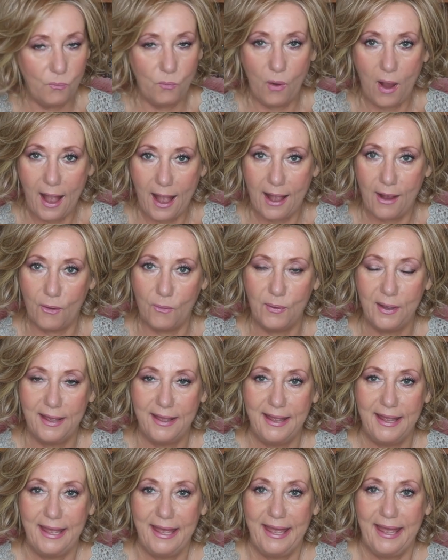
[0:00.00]
wow.
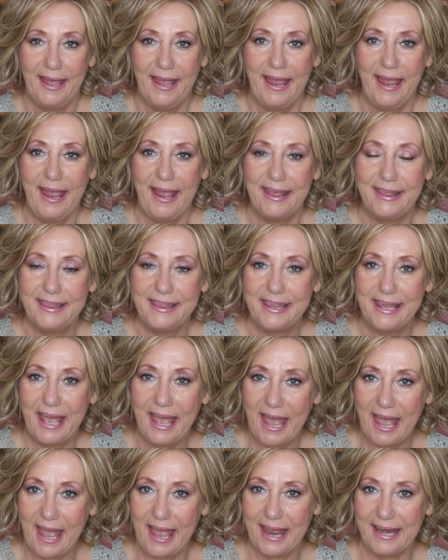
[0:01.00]
And
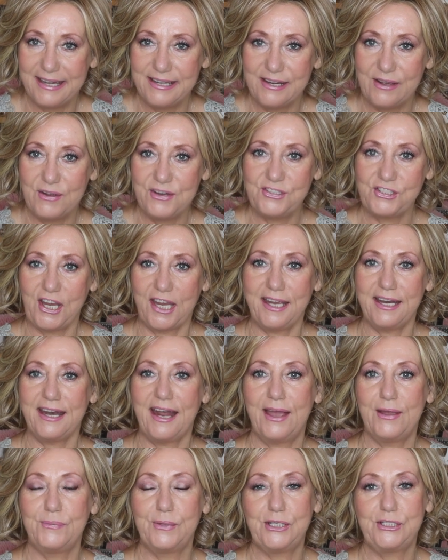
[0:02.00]
then Jay
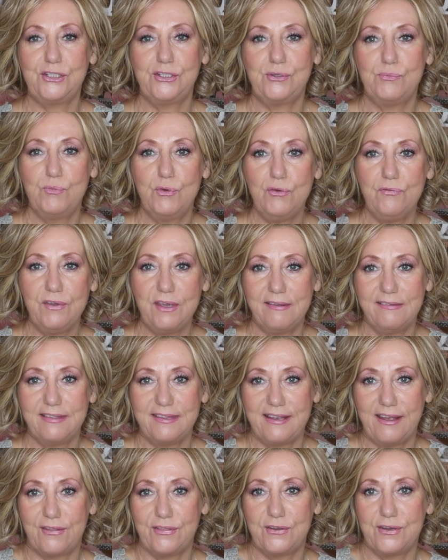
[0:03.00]
and I went to the movies
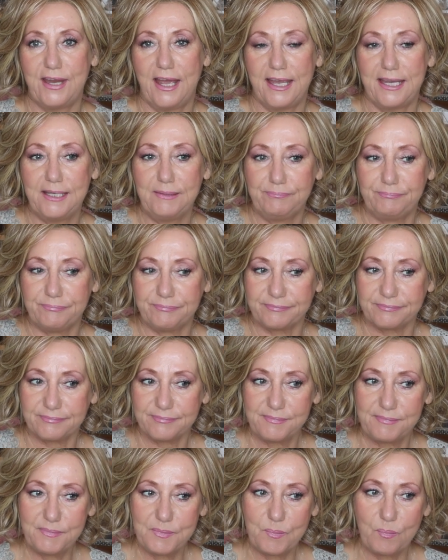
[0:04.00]
the other night,
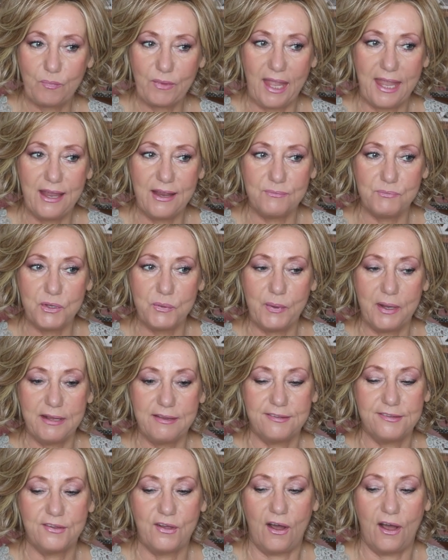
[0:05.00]
and we went
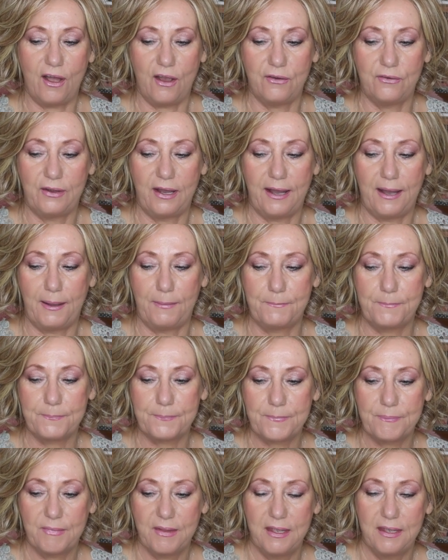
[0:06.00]
and saw
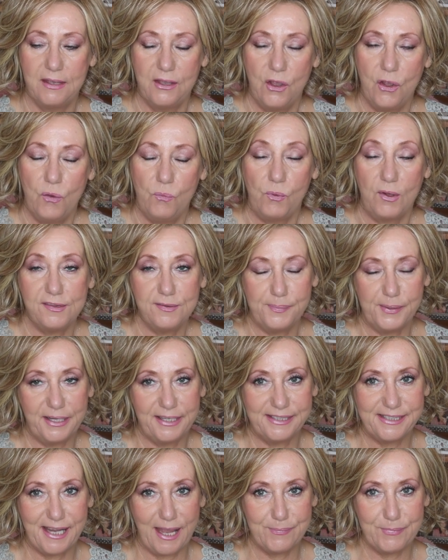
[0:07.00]
Once
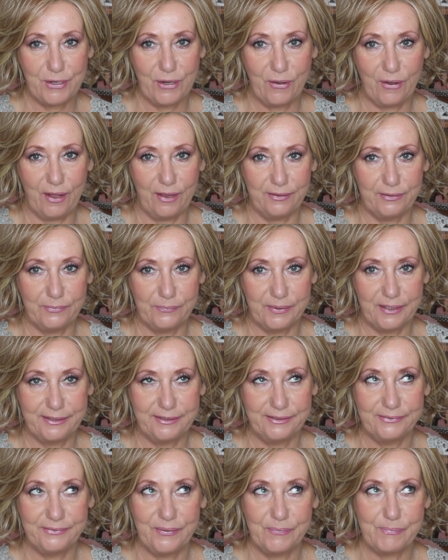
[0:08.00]
Upon a Time in
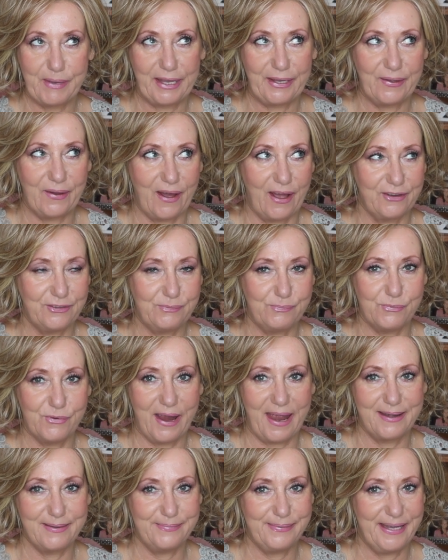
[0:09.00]
Hollywood. Oh my gosh,
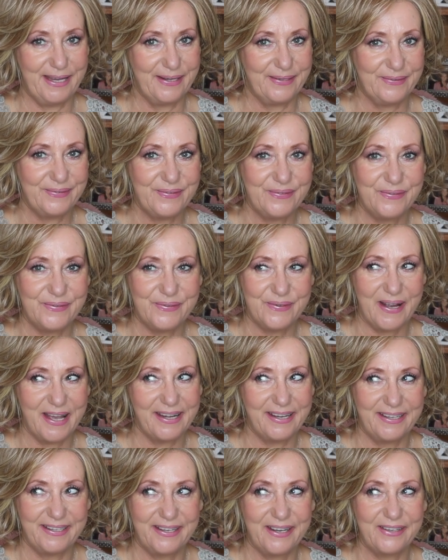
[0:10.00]
Brad Pitt,
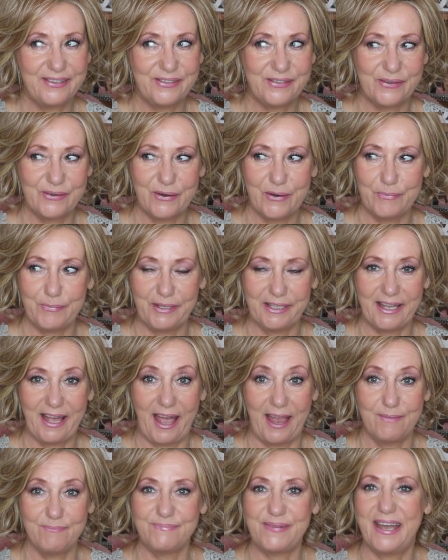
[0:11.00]
what an adorable
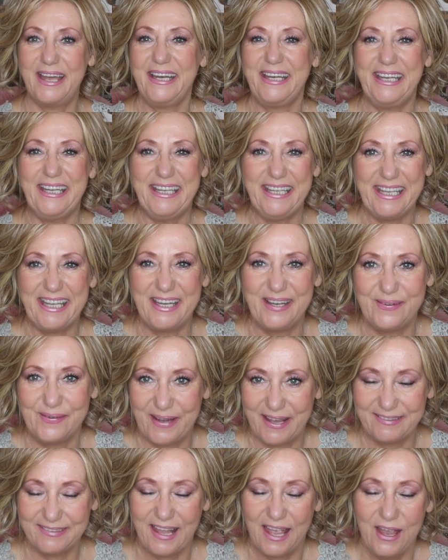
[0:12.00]
guy. But
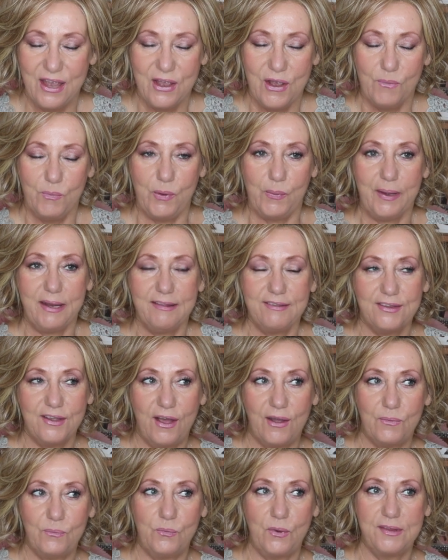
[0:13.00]
anyways, we went and
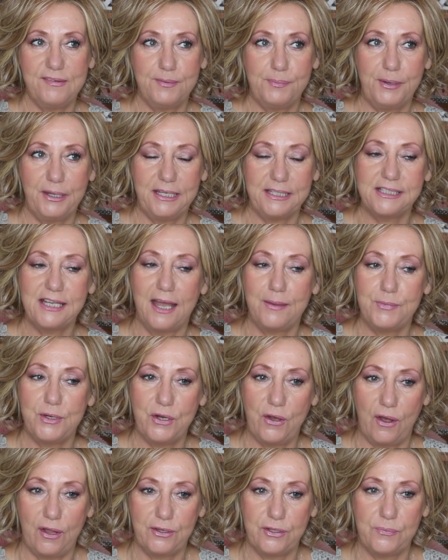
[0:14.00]
saw Once Upon a Time
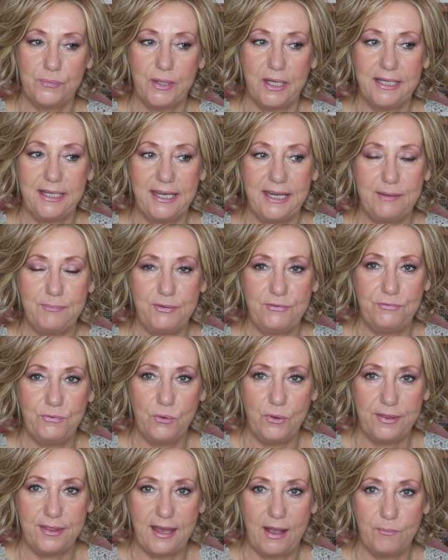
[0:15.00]
in Hollywood, and
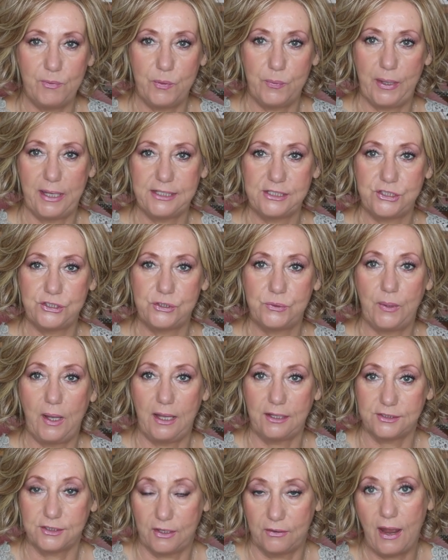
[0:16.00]
before that we went to
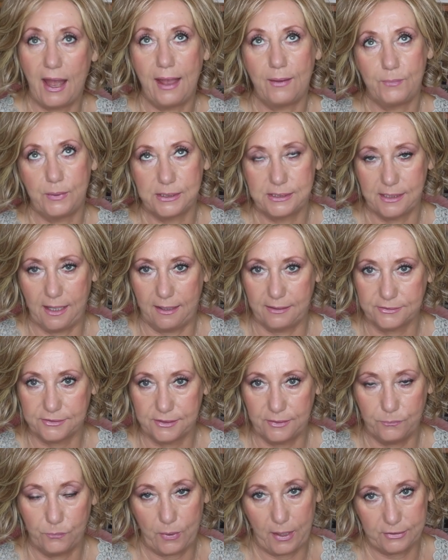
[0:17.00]
Ulta. I went to
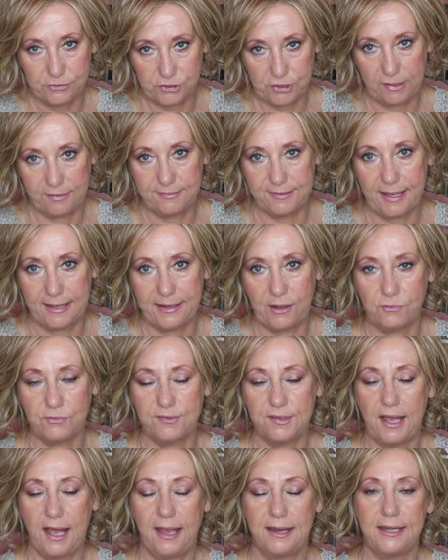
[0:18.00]
Ulta while Jay sat
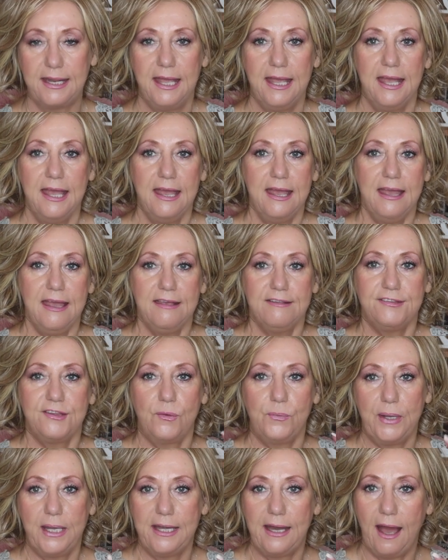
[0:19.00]
outside.
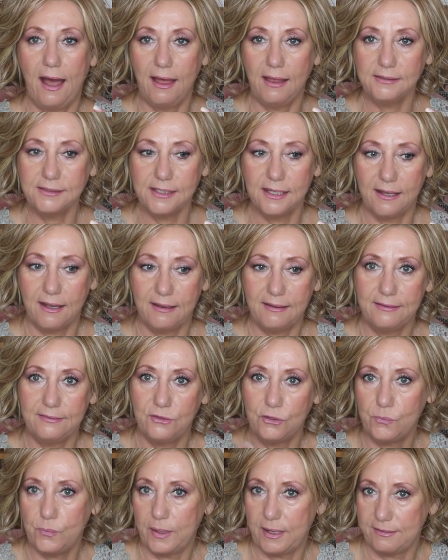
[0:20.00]
So in Ulta,
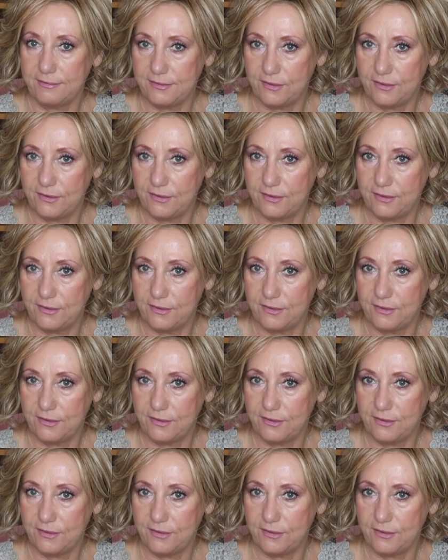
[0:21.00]
look what I